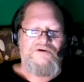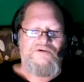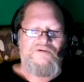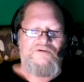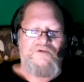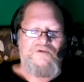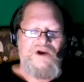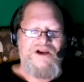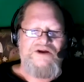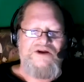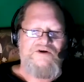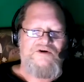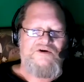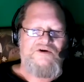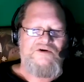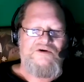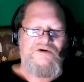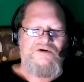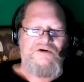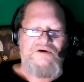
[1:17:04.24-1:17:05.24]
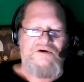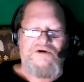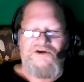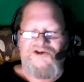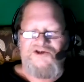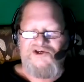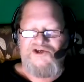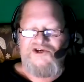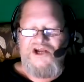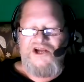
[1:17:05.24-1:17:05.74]
Rainer
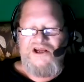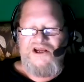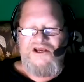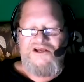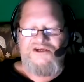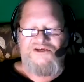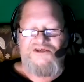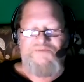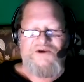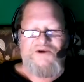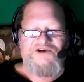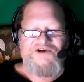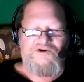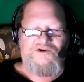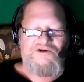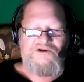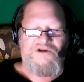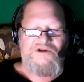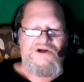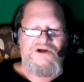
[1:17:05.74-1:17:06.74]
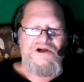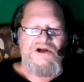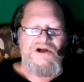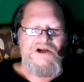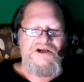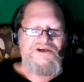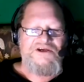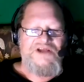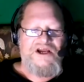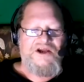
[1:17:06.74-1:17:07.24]
Shea special.
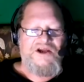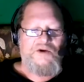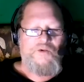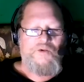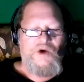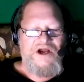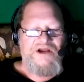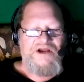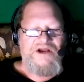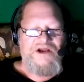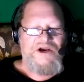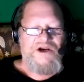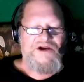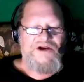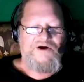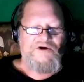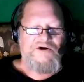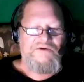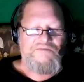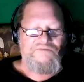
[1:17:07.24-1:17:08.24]
Take it away, Rainer.